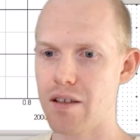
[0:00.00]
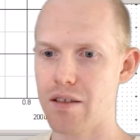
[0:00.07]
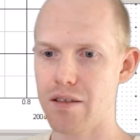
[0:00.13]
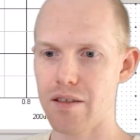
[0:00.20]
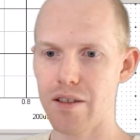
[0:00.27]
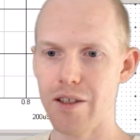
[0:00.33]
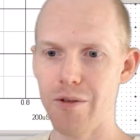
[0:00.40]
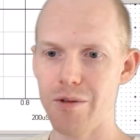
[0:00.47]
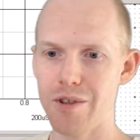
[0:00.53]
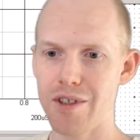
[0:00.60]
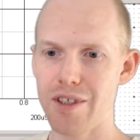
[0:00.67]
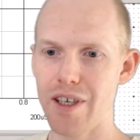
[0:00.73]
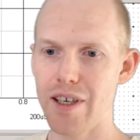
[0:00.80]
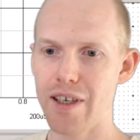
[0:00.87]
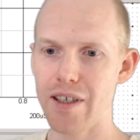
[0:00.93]
it will
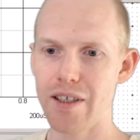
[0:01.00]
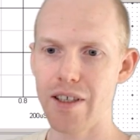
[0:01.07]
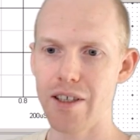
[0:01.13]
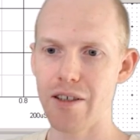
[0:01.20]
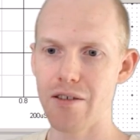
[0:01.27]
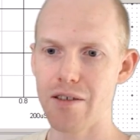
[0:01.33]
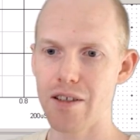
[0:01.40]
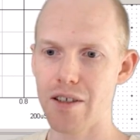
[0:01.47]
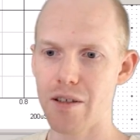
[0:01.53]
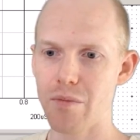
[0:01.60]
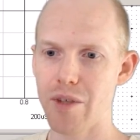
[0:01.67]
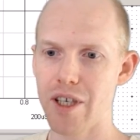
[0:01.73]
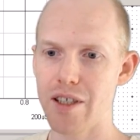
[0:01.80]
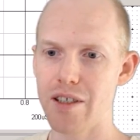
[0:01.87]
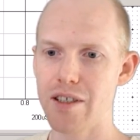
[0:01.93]
say here in the
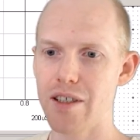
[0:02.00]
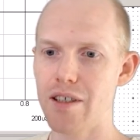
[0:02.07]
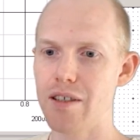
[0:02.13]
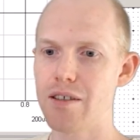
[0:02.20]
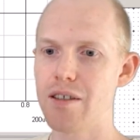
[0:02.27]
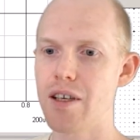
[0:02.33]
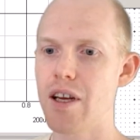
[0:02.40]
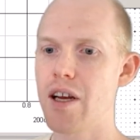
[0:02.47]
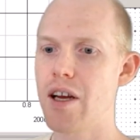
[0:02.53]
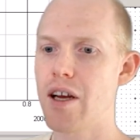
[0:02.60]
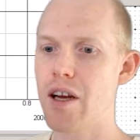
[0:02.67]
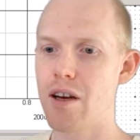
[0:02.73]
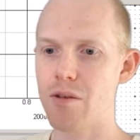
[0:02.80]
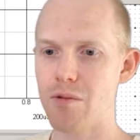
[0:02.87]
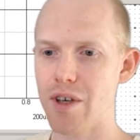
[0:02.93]
command shell,
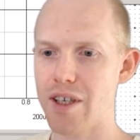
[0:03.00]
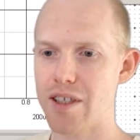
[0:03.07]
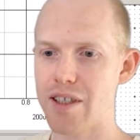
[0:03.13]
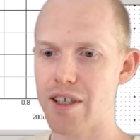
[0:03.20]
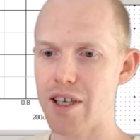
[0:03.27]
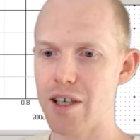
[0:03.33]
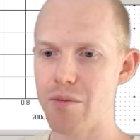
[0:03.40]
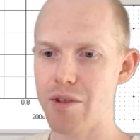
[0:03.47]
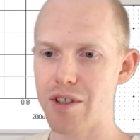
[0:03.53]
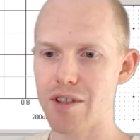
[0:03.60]
runtime is